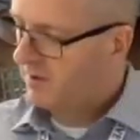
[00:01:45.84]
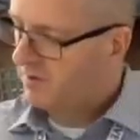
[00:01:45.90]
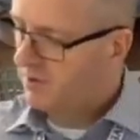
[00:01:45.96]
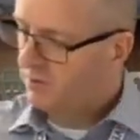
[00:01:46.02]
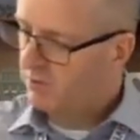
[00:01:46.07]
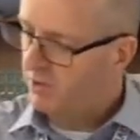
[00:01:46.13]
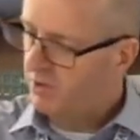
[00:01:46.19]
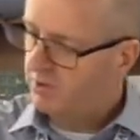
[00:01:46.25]

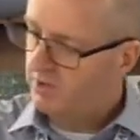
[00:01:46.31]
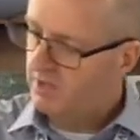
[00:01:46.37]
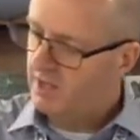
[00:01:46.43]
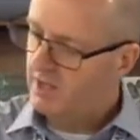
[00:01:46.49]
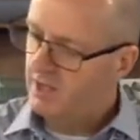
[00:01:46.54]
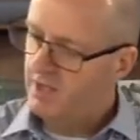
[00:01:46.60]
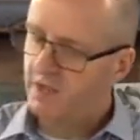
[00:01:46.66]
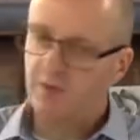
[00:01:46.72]
block
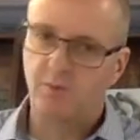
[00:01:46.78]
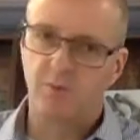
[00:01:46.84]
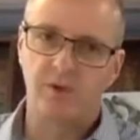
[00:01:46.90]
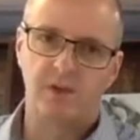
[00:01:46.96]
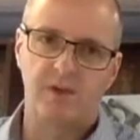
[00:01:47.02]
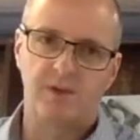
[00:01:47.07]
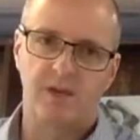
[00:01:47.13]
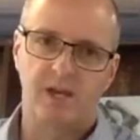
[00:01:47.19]
here
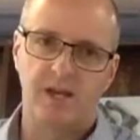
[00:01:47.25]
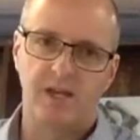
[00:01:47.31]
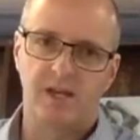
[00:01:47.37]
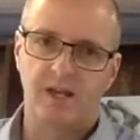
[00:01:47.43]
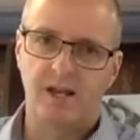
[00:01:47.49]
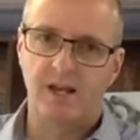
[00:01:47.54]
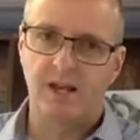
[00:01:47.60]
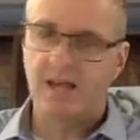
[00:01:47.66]
with a
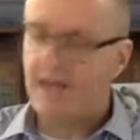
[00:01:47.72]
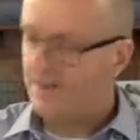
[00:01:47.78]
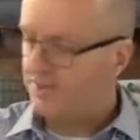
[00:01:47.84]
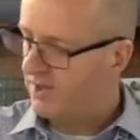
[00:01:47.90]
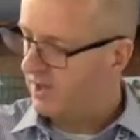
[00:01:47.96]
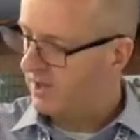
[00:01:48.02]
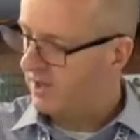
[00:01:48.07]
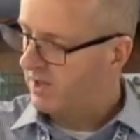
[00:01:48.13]

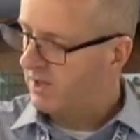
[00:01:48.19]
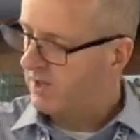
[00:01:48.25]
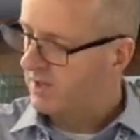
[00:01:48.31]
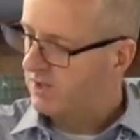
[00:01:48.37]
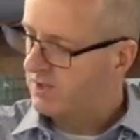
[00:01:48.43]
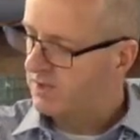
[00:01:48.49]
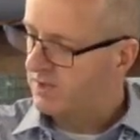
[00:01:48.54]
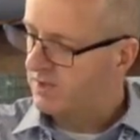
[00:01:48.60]
leather
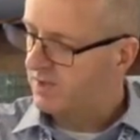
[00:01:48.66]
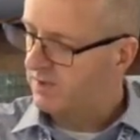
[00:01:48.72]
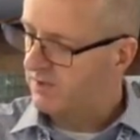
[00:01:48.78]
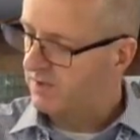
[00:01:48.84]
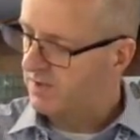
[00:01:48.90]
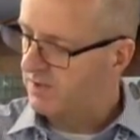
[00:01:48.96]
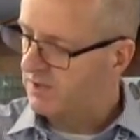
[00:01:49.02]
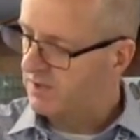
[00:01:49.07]

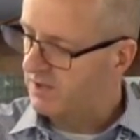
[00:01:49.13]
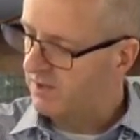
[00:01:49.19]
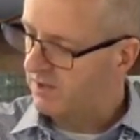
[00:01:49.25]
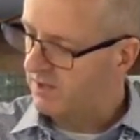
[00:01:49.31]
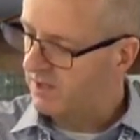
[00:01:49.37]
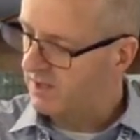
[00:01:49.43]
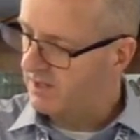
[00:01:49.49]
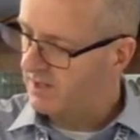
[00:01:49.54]
surface on
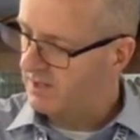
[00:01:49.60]
it,